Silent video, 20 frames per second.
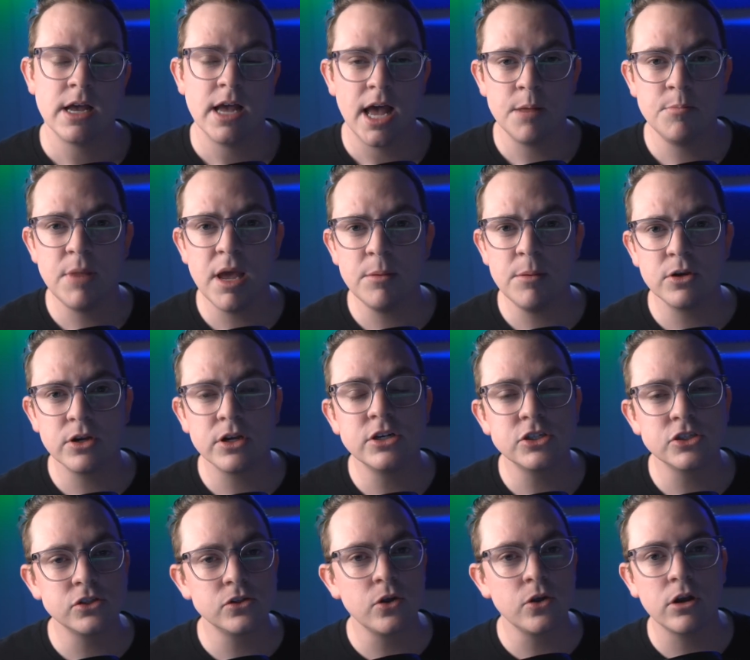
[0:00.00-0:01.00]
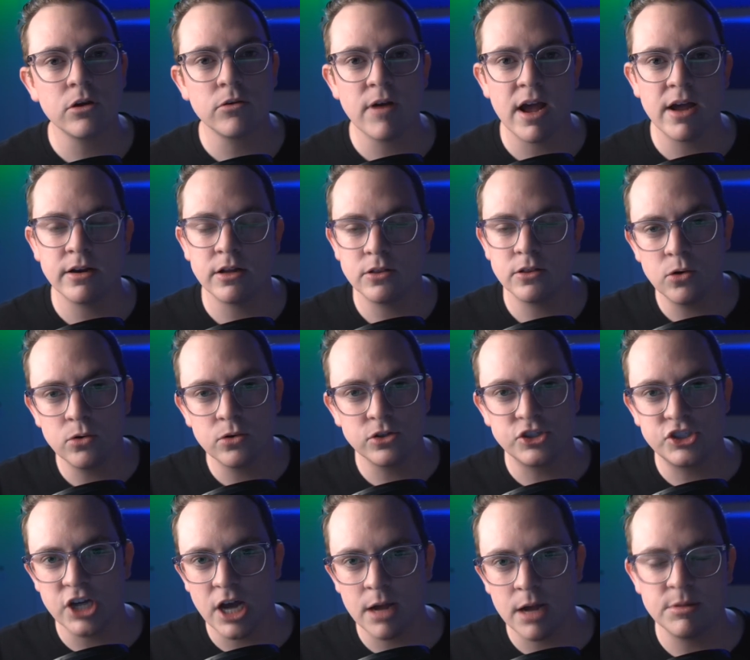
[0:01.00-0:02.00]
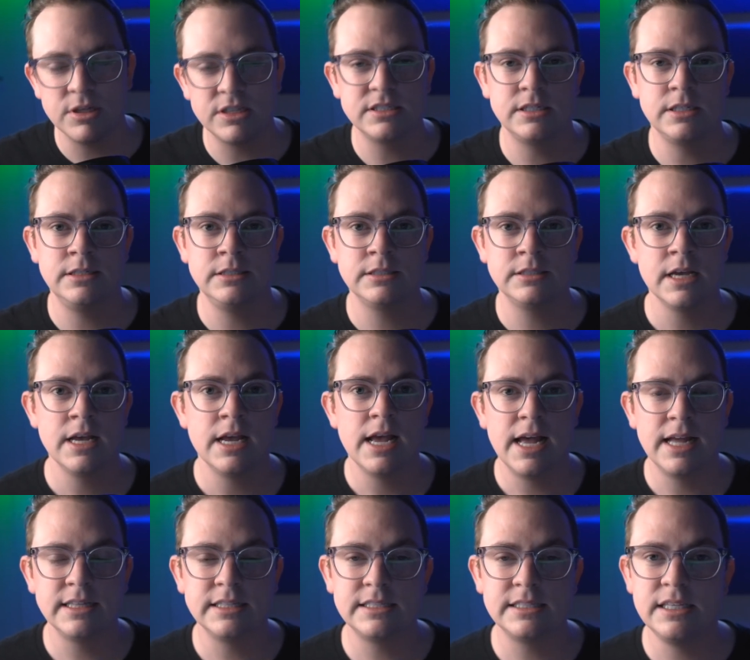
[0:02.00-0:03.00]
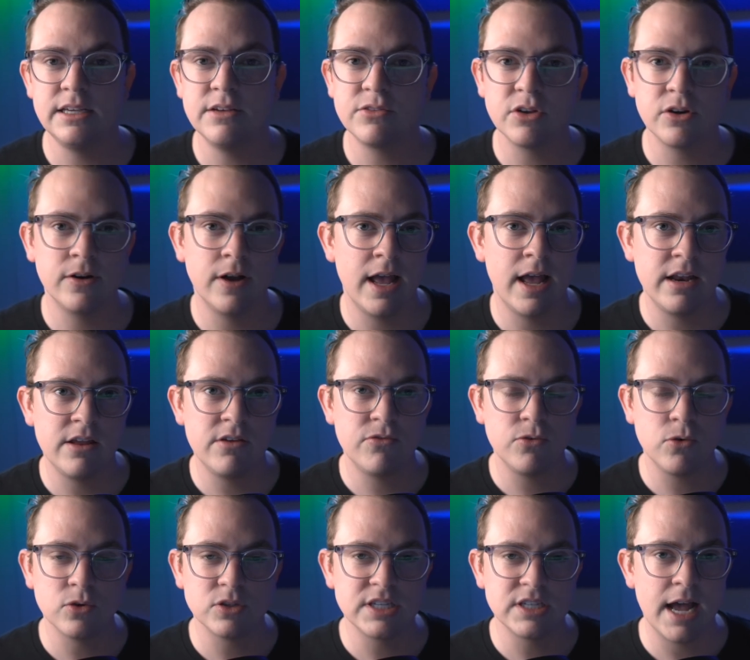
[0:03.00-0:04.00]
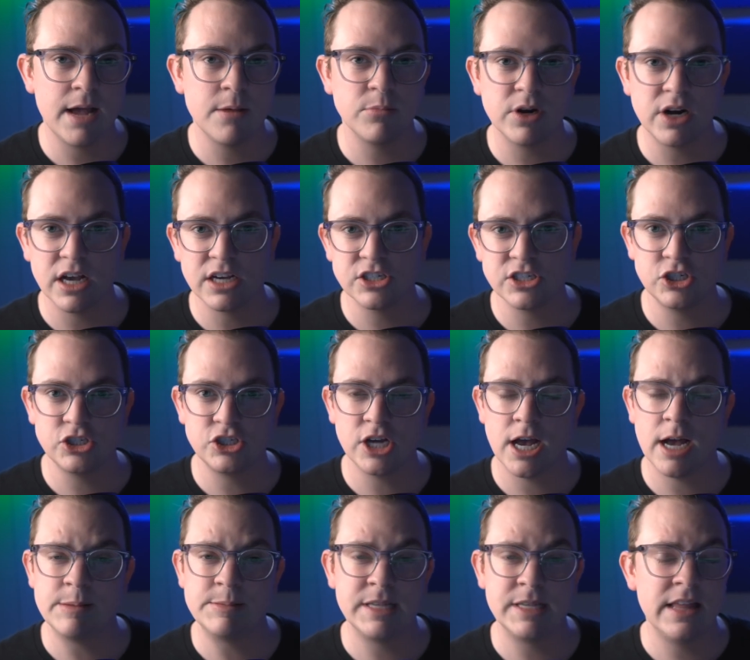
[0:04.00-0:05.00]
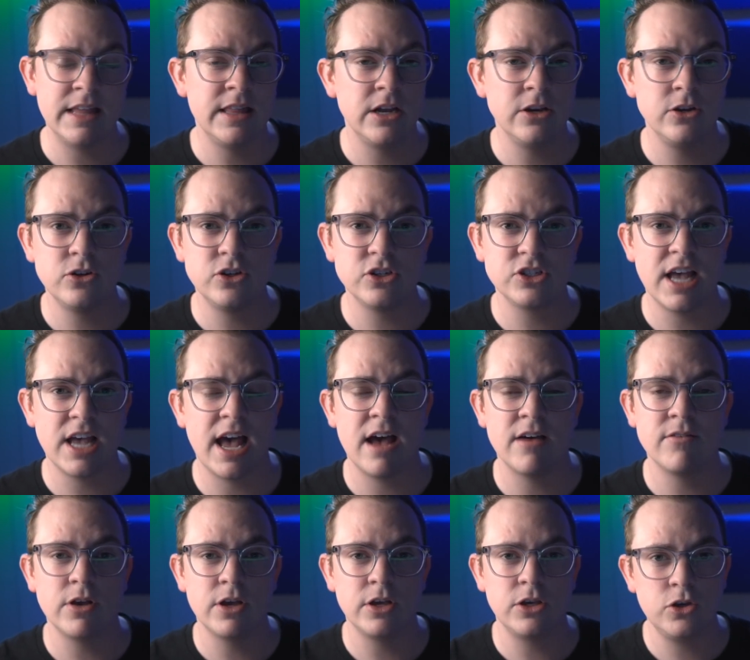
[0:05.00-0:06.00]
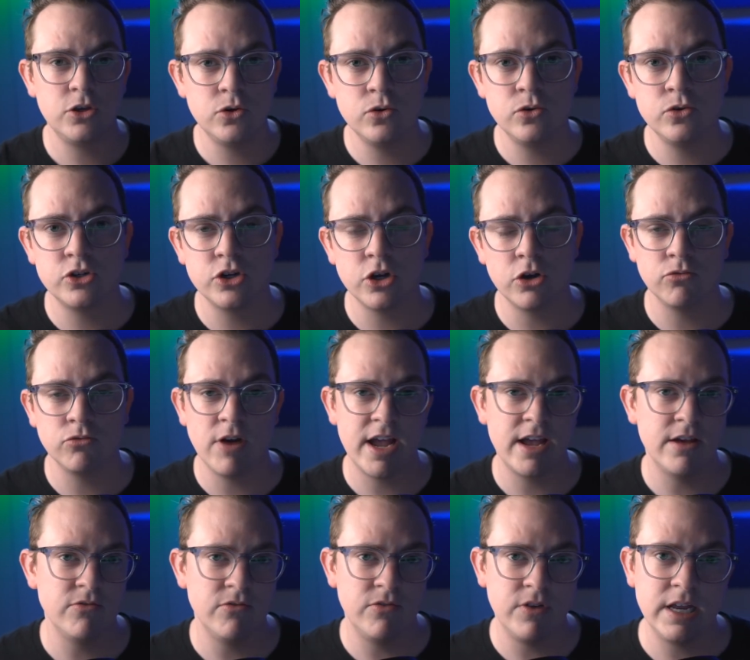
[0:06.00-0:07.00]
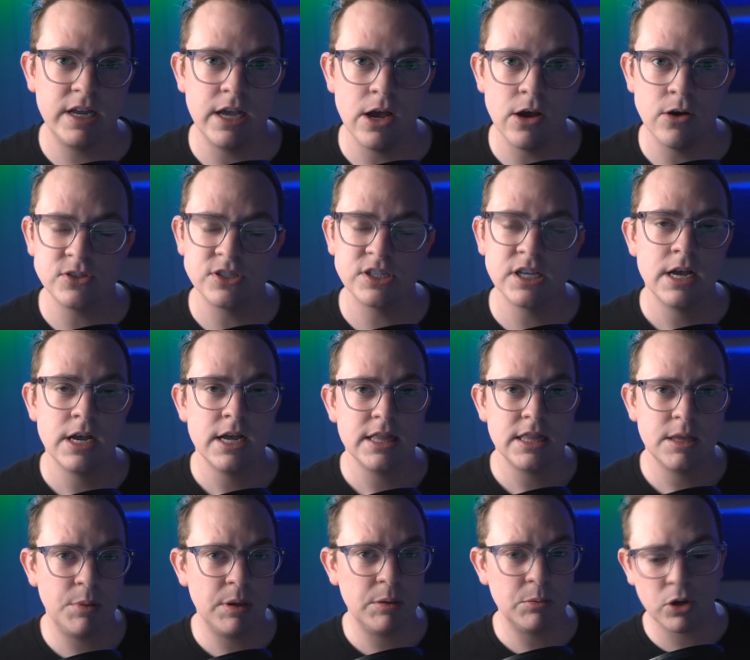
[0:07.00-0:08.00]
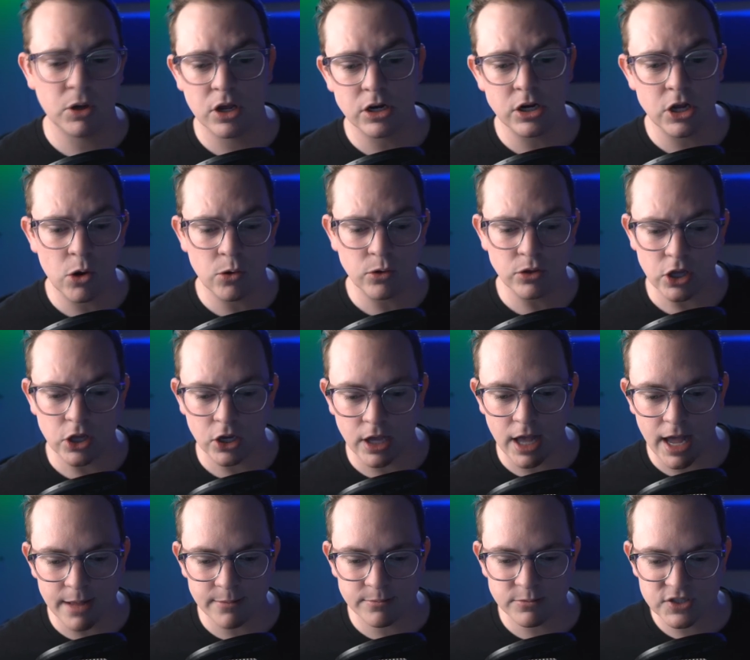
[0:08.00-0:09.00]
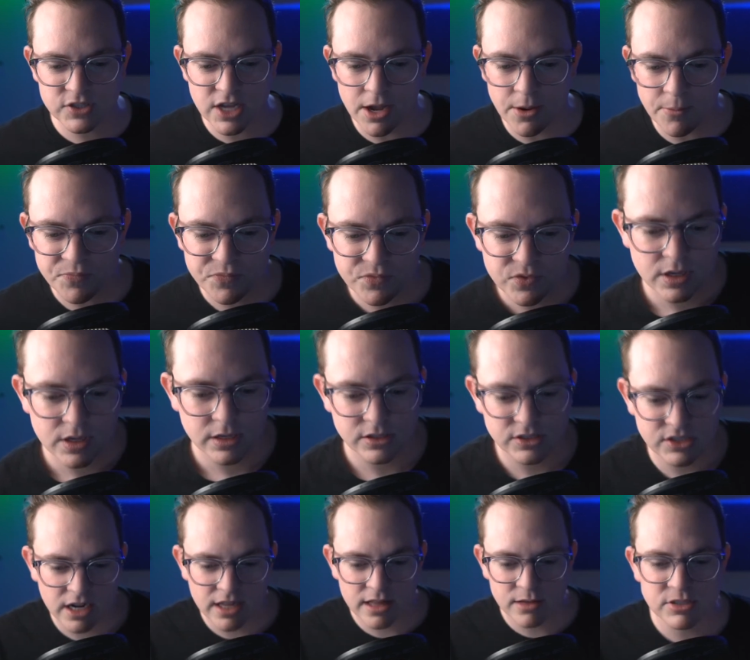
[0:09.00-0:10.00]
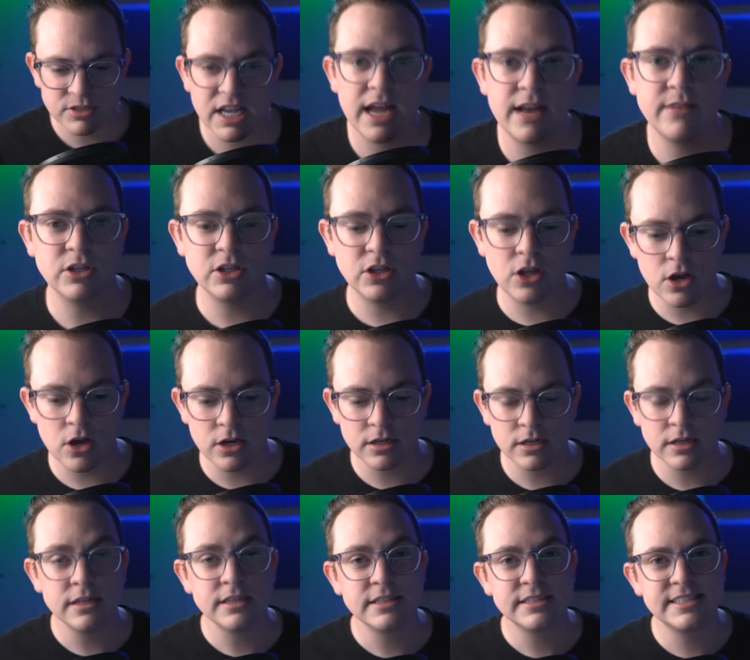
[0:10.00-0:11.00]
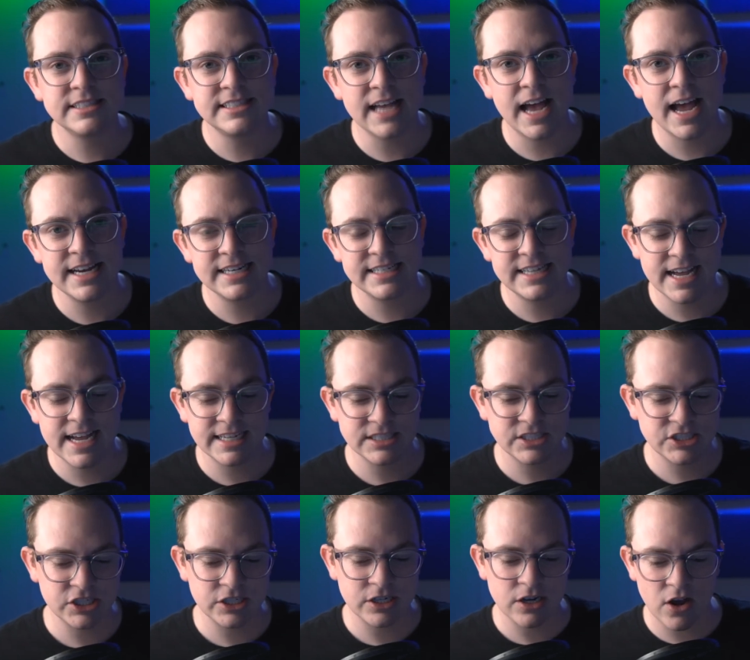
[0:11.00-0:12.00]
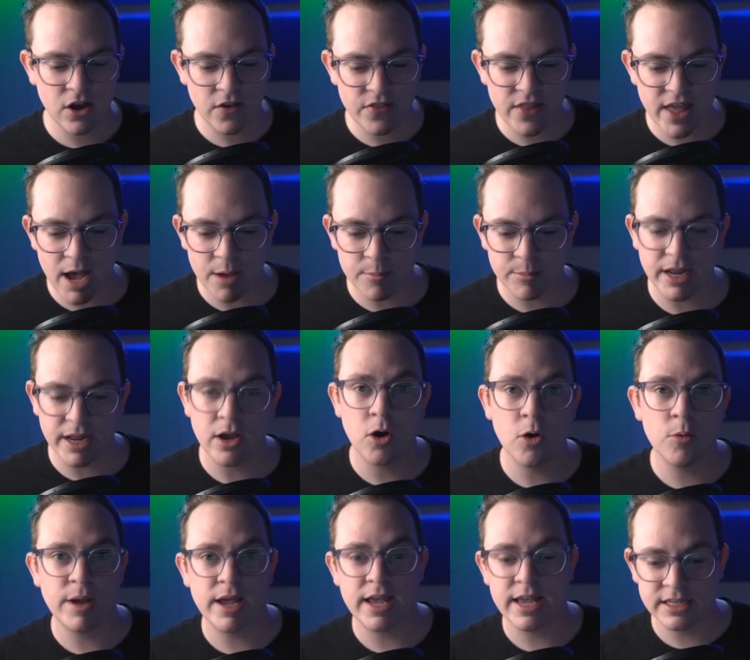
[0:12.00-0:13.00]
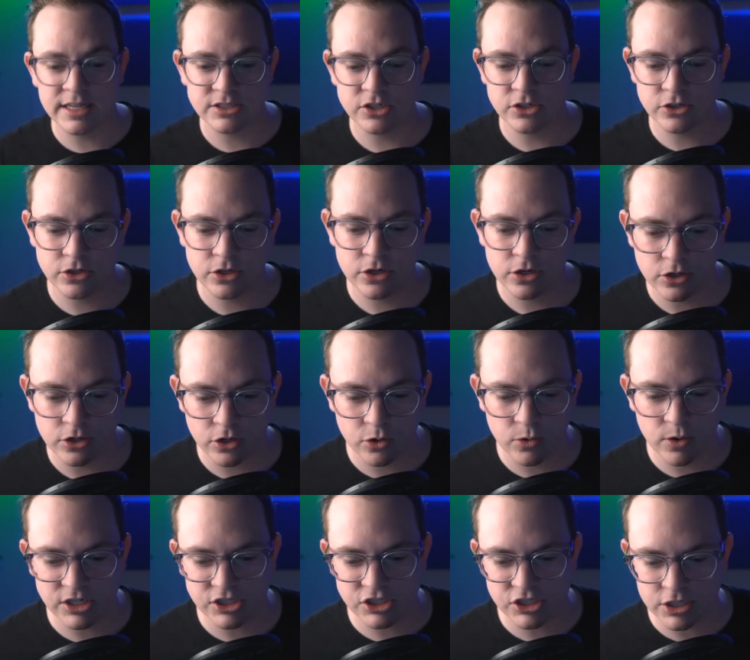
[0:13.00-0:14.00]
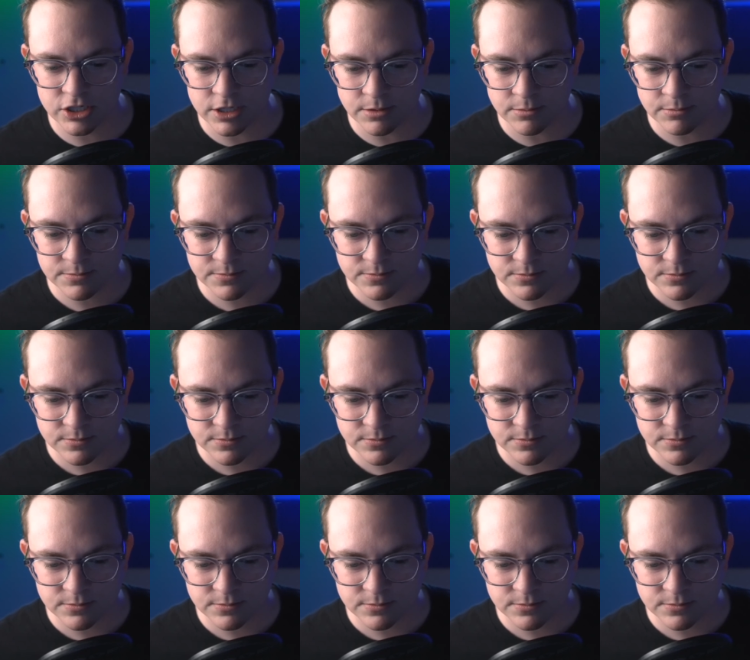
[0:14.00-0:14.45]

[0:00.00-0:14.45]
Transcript: And maybe you can just look around at local job listings and see if there are any full-time production jobs. And then you just have a huge array of videos that people can go and look at. So sorry, that was kind of a long side tangent on that, but I hope I answered your question.